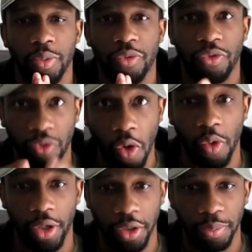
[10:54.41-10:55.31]

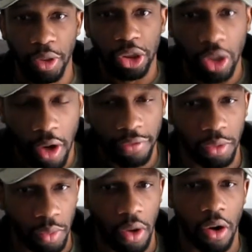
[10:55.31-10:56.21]
forward, you push off
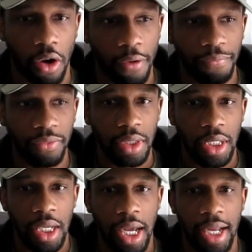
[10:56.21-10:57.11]
the wall,
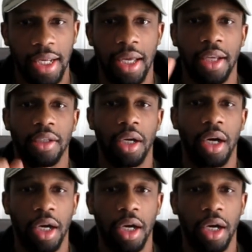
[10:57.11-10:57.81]
and then